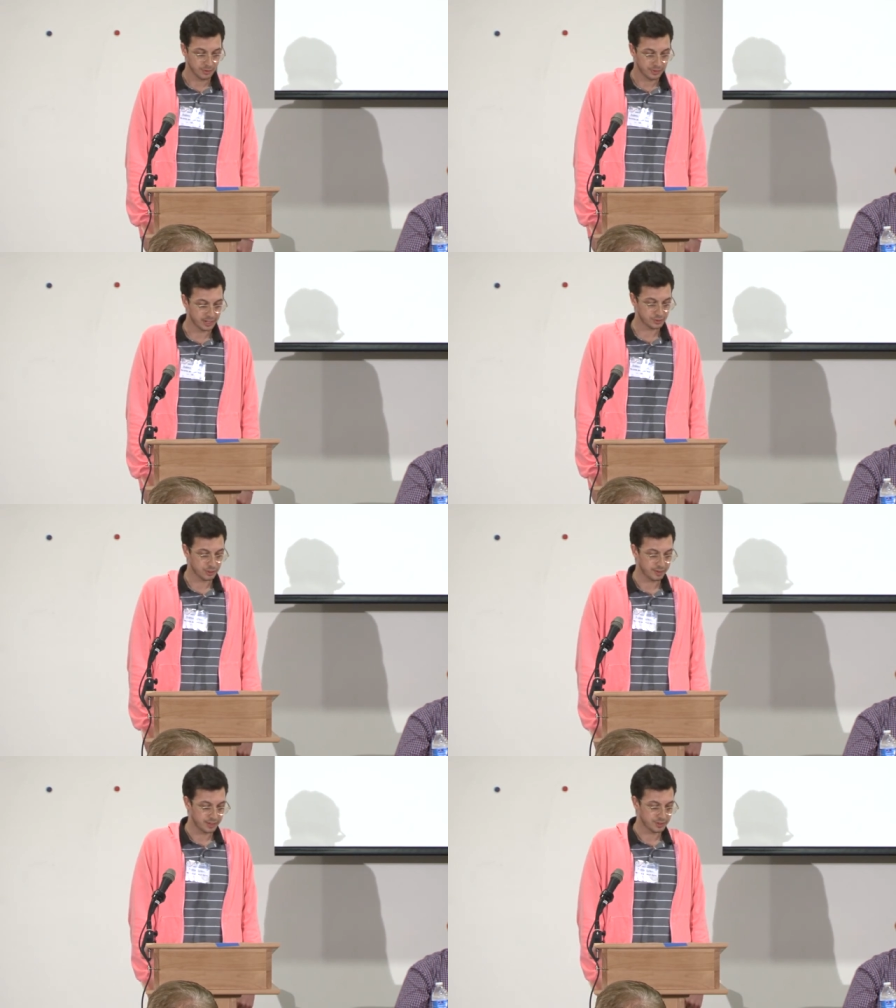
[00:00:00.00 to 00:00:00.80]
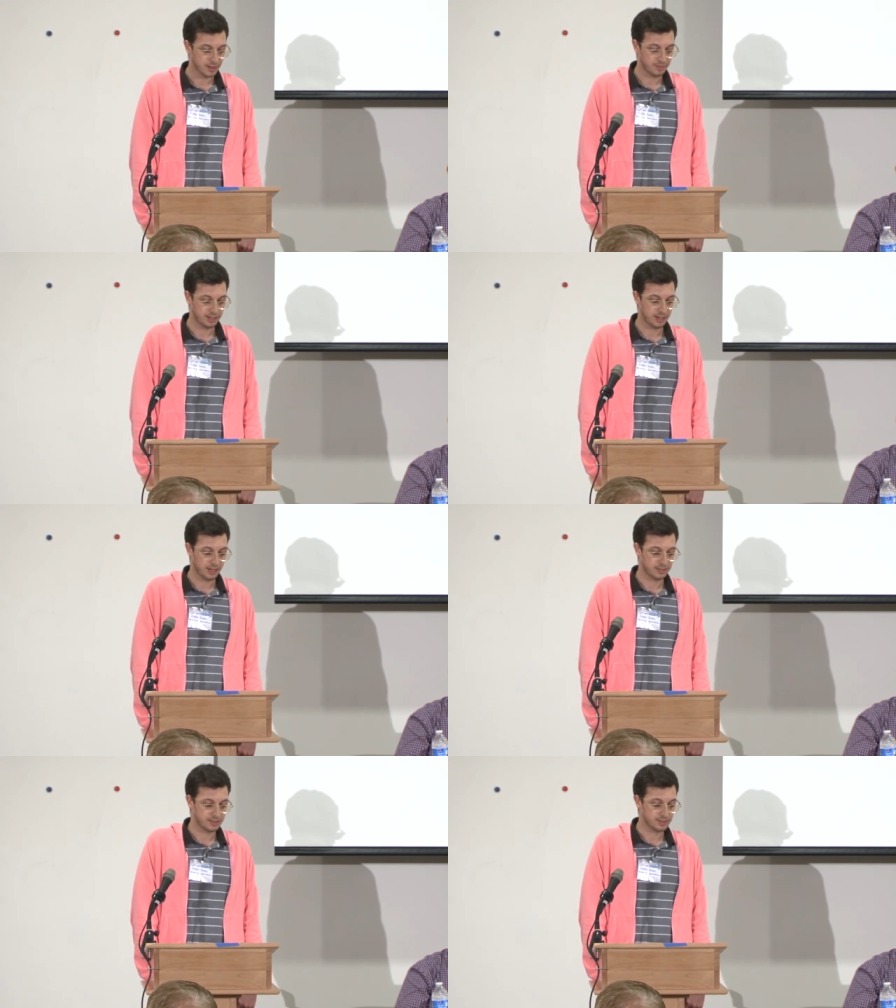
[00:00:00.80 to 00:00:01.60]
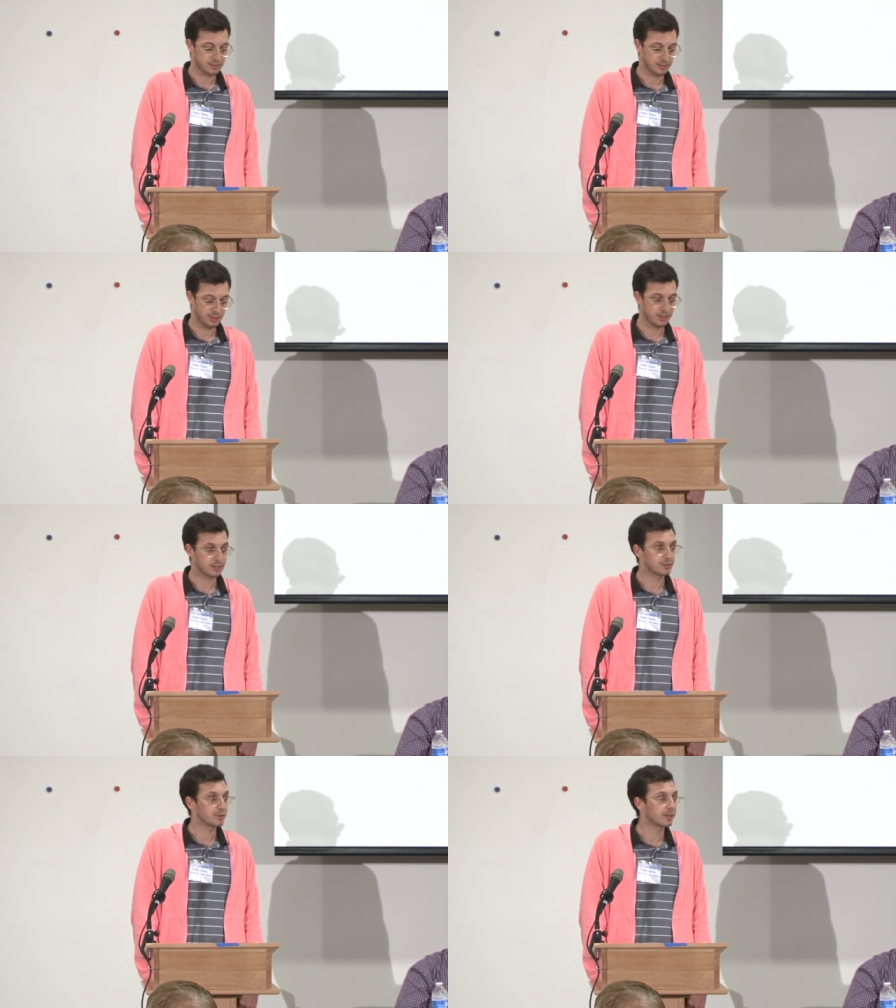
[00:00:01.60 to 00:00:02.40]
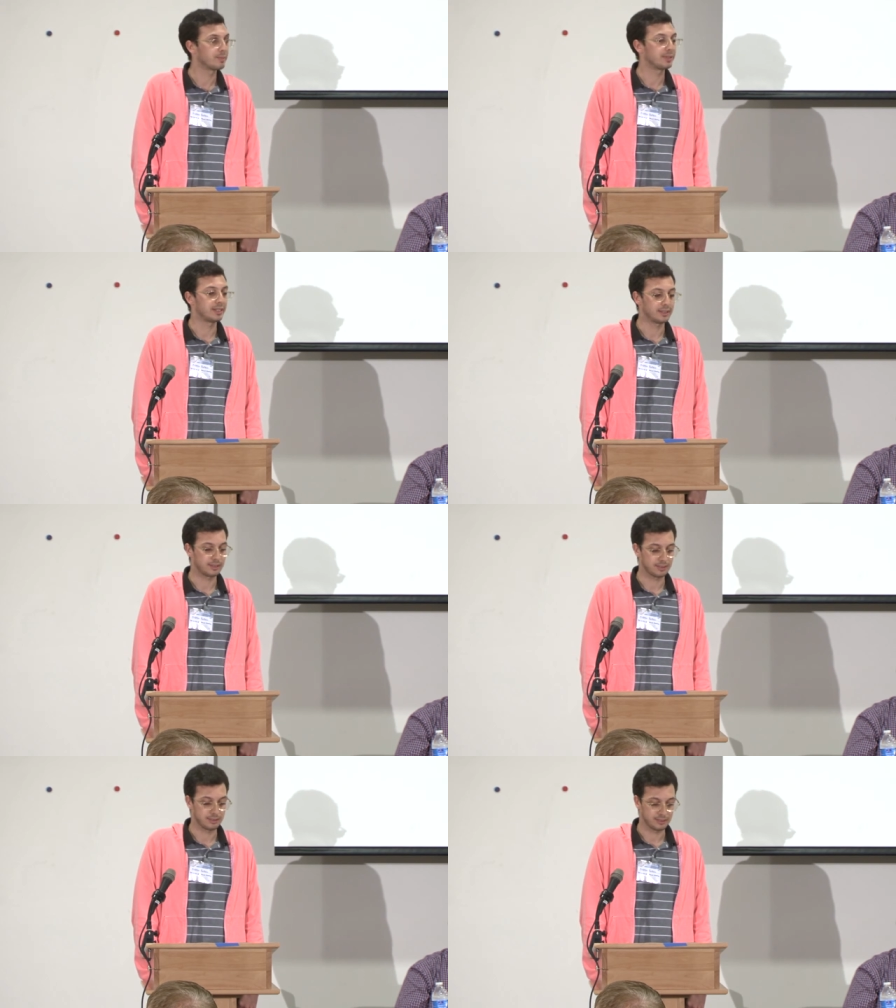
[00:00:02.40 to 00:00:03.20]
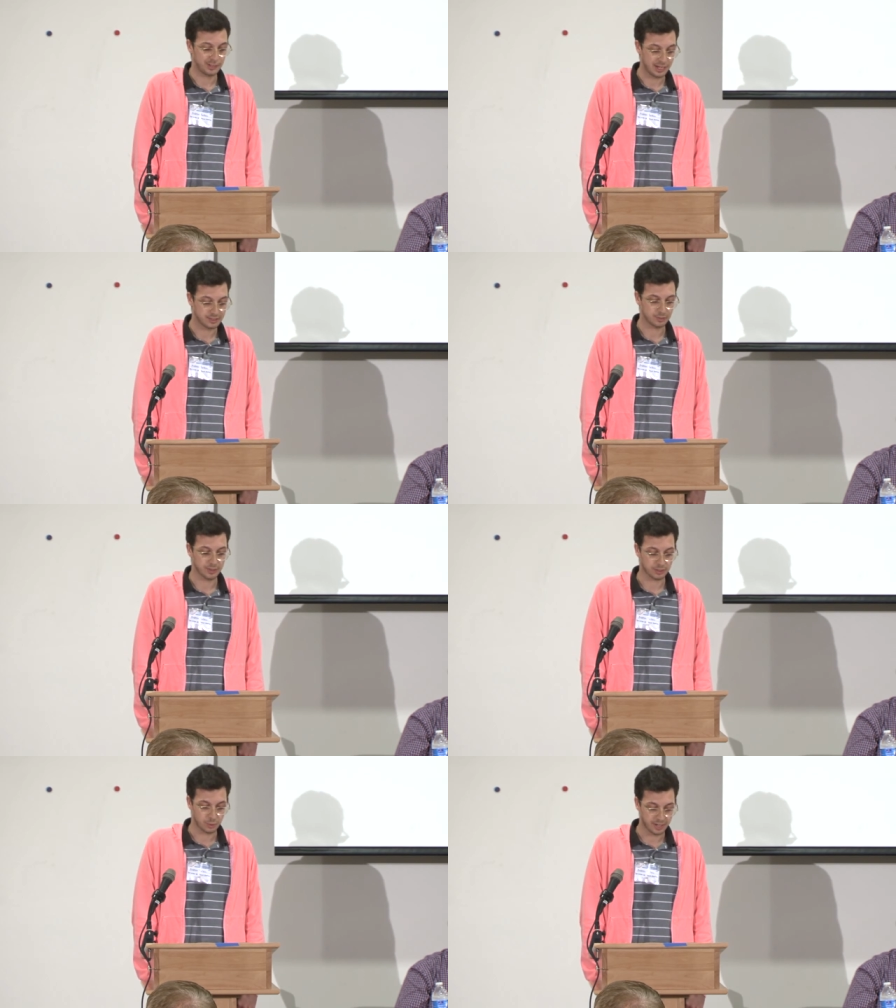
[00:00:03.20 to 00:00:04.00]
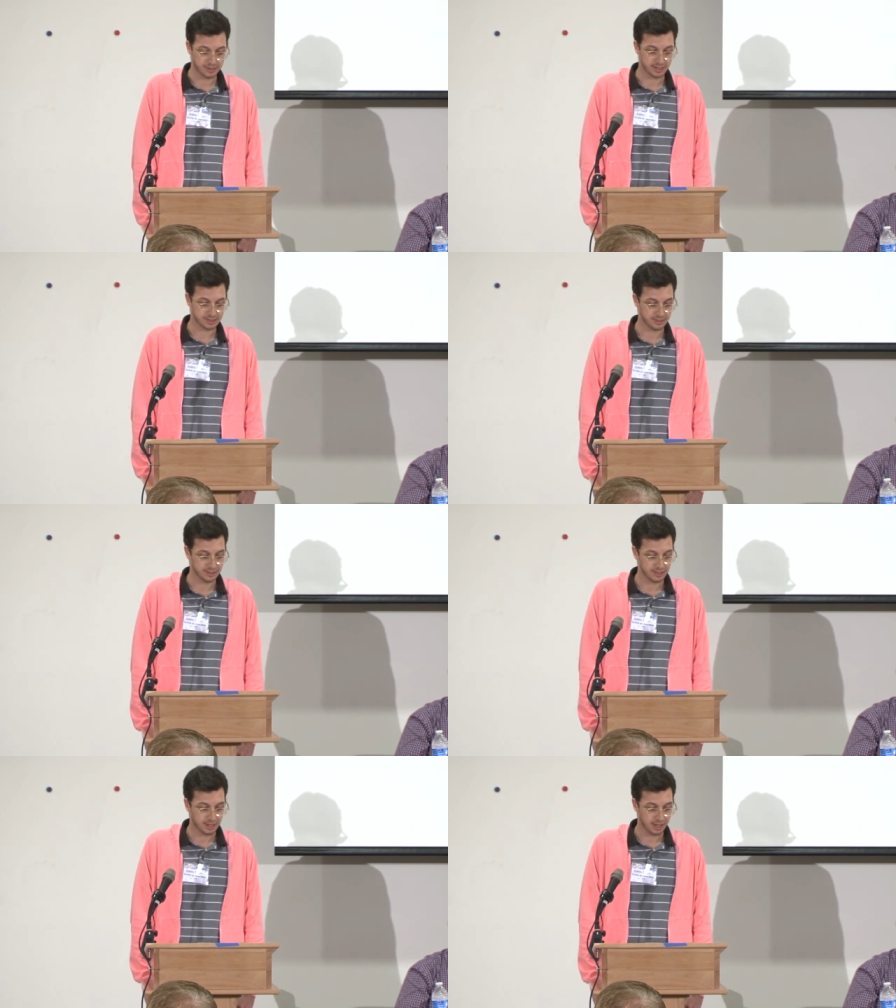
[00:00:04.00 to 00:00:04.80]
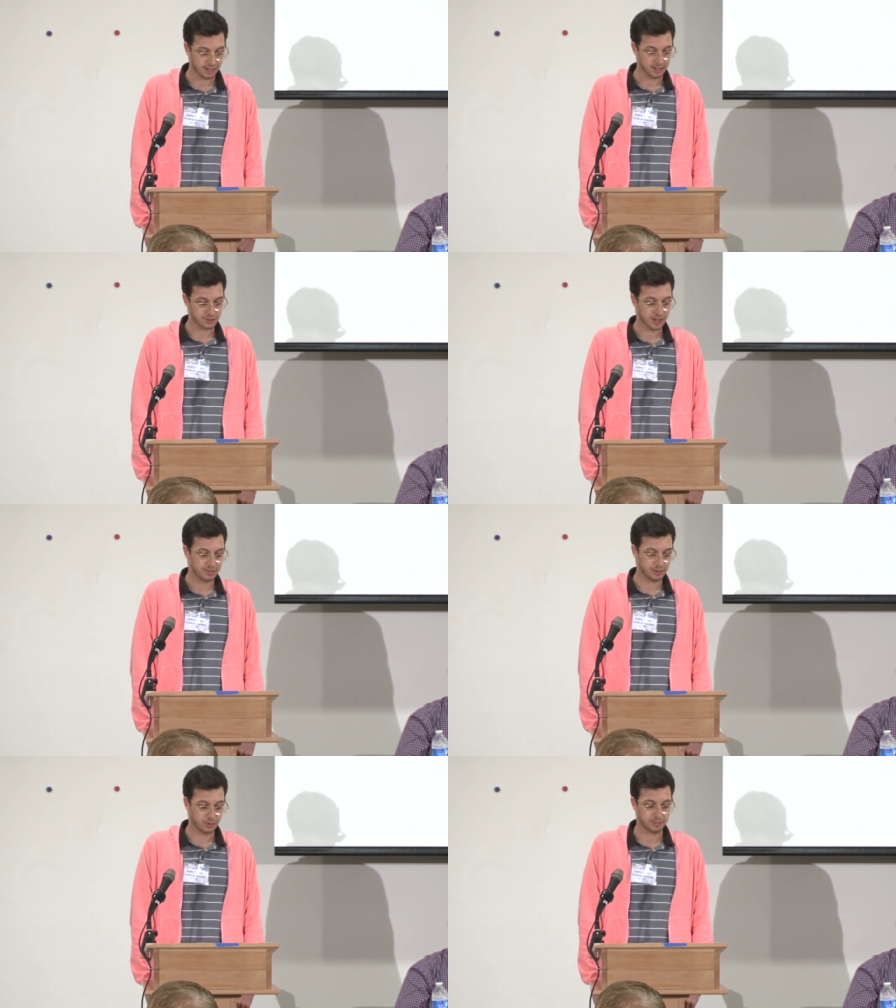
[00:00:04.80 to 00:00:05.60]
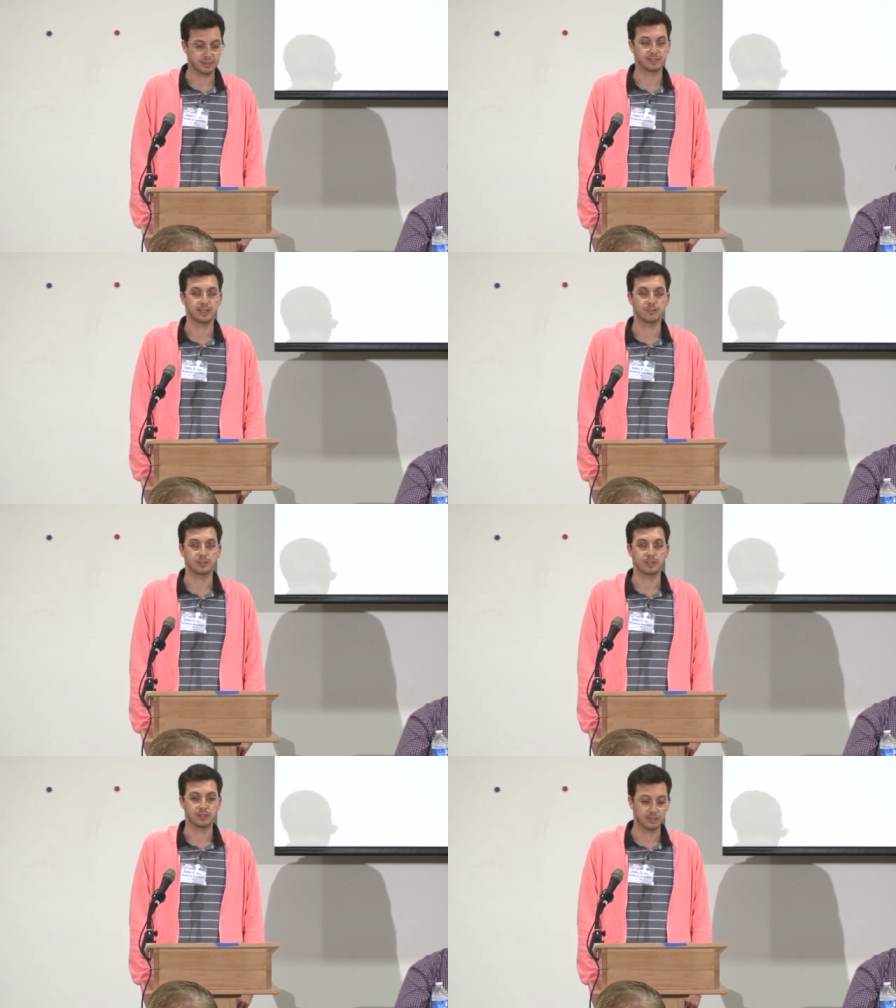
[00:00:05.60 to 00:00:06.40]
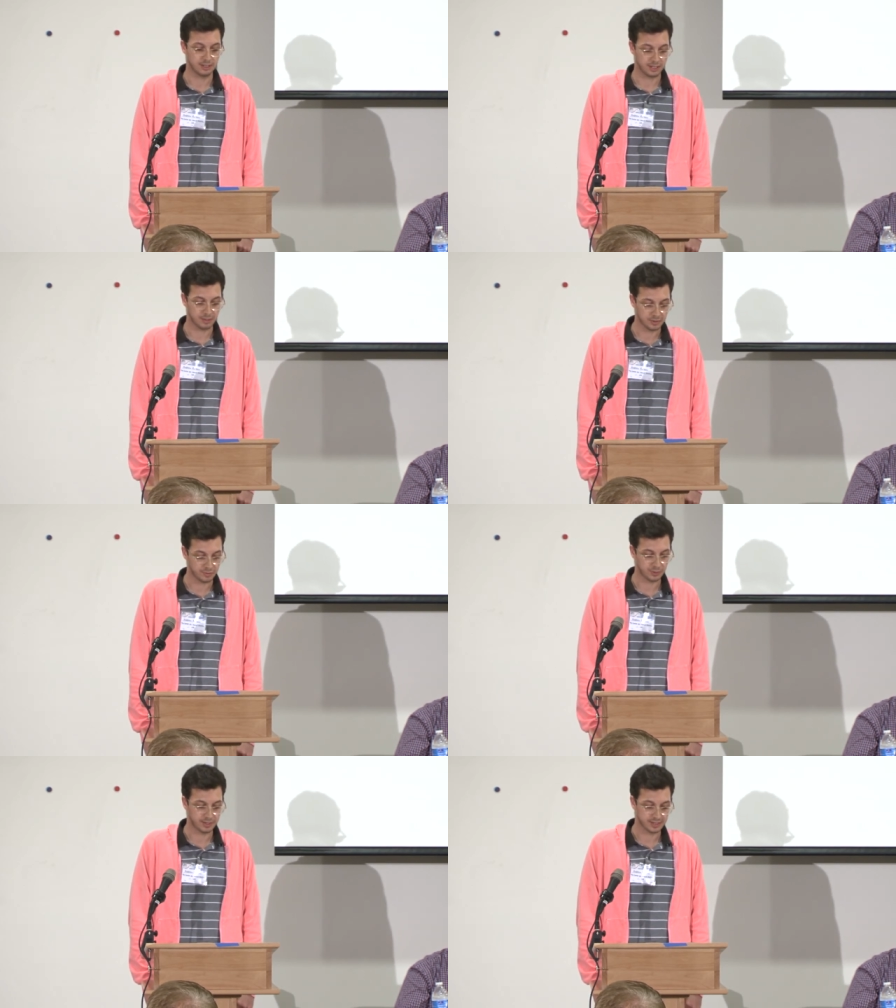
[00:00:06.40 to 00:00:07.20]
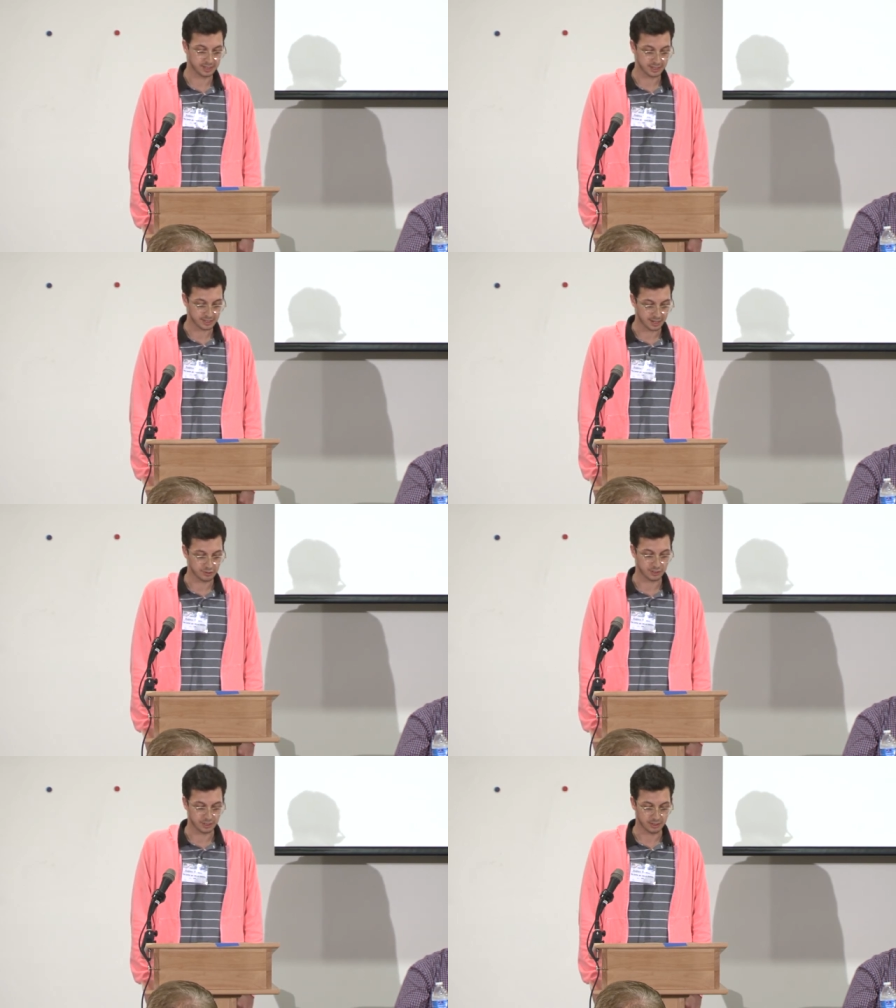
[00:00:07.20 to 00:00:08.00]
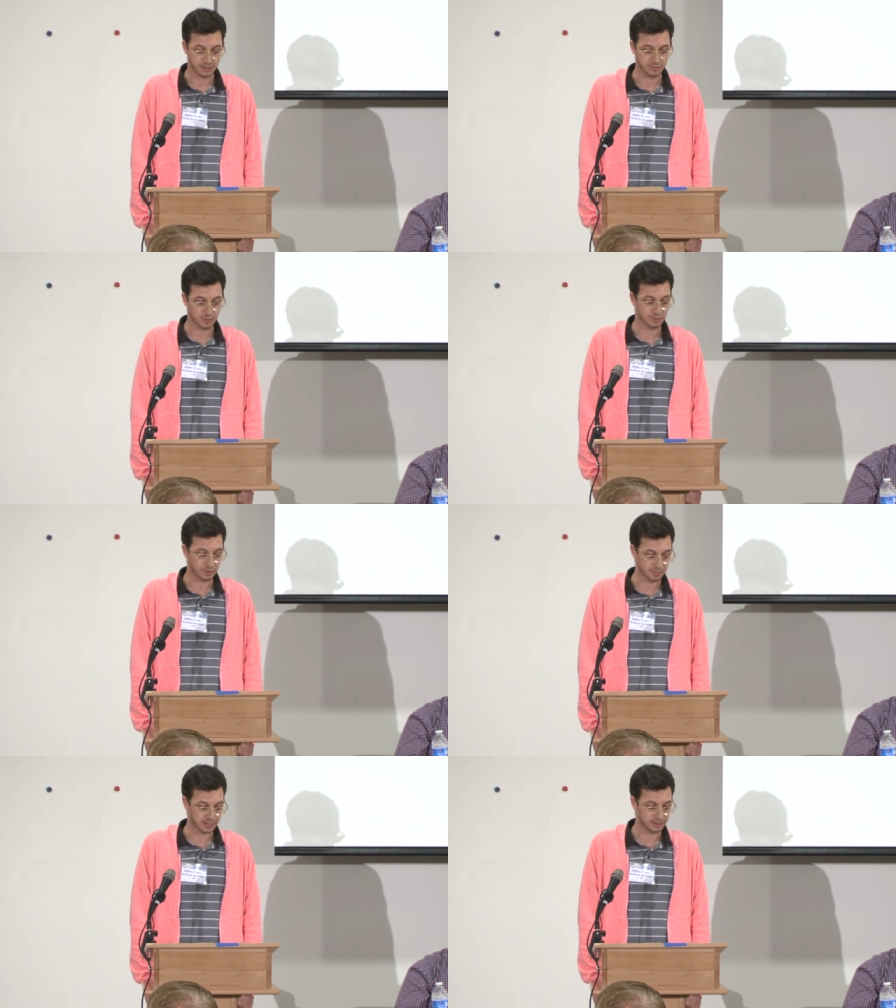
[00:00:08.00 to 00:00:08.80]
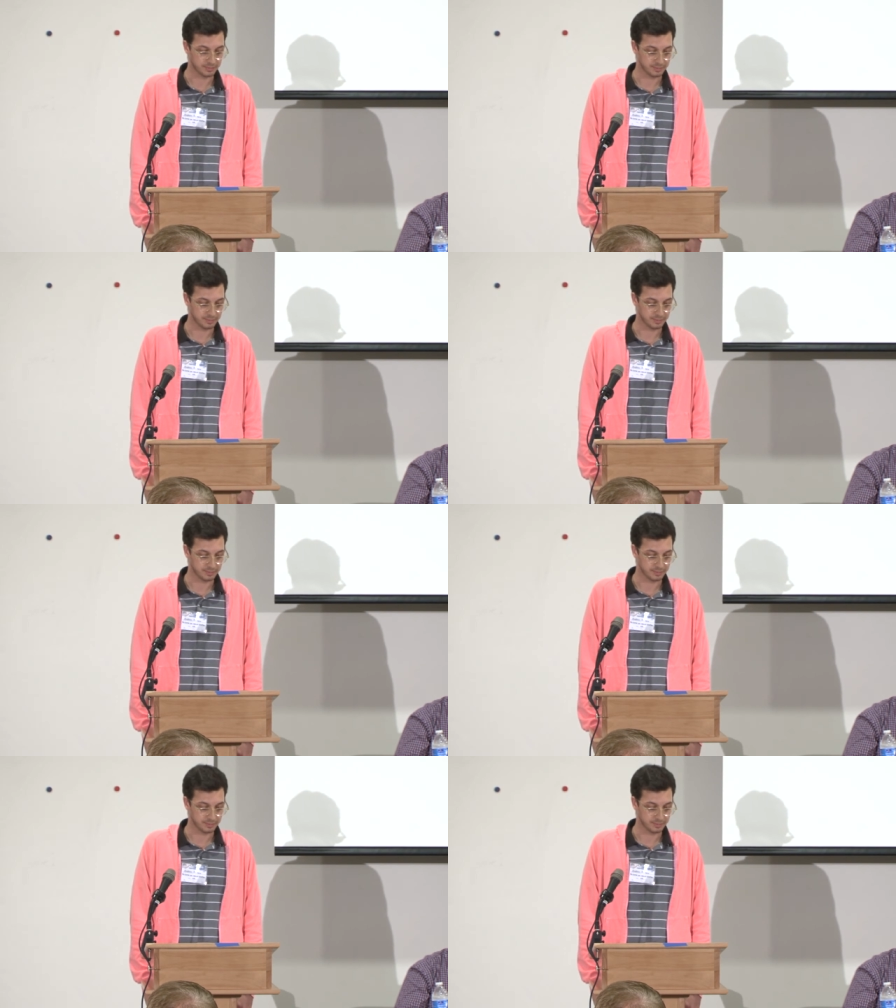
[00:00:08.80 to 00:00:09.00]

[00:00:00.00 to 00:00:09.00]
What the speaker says: The history of HIV and AIDS is inextricably linked with queerness, and HIV criminalization can be viewed as an extension of homophobia.